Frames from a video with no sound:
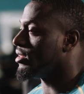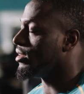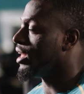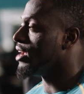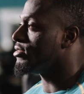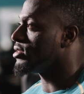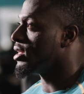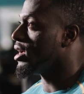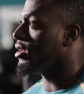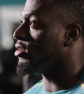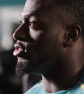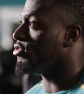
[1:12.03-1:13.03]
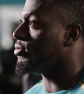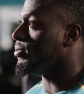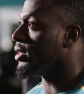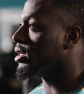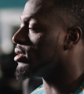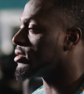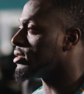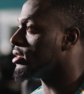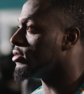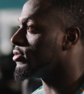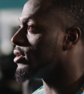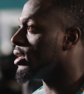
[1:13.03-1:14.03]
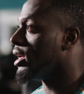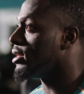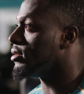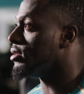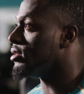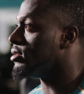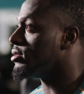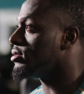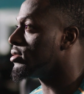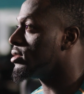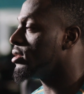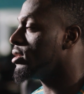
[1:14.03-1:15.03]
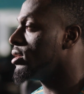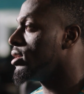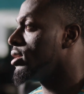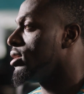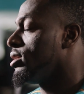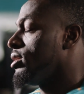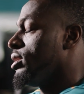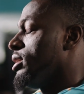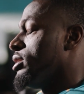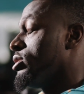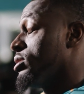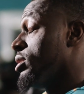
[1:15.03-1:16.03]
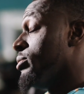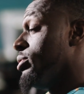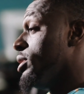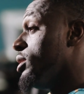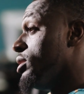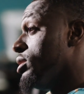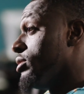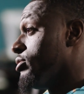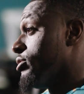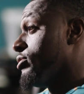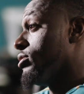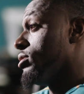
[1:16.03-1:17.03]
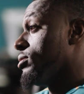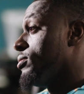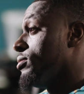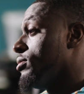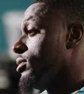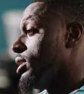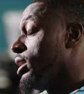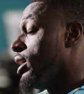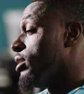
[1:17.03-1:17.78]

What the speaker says: The lifestyle of being a CFL athlete is completely different from an